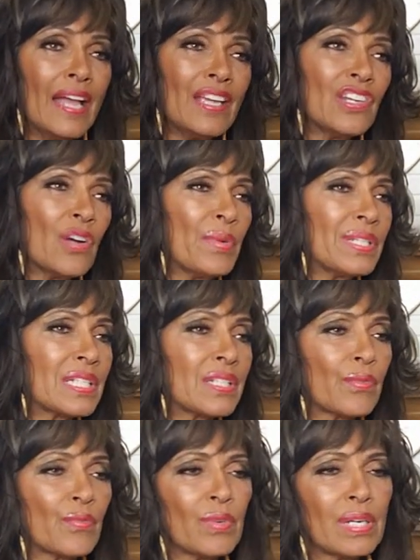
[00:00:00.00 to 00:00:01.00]
You know, we
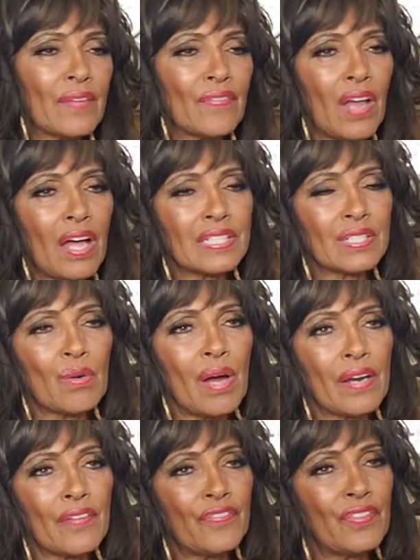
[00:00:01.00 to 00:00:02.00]
just really have lost quite a